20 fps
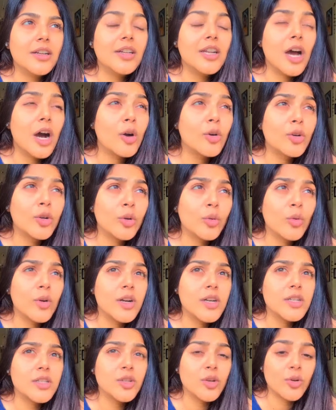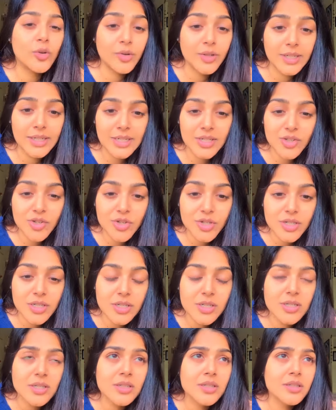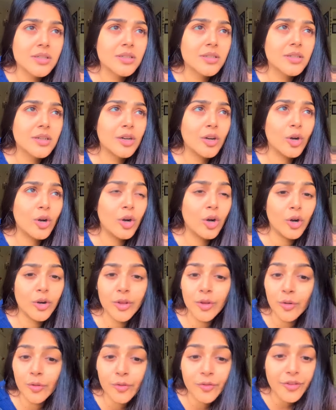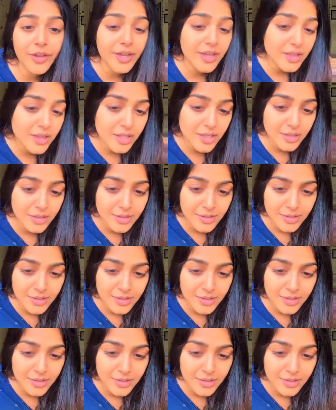love towards your religion or your faith.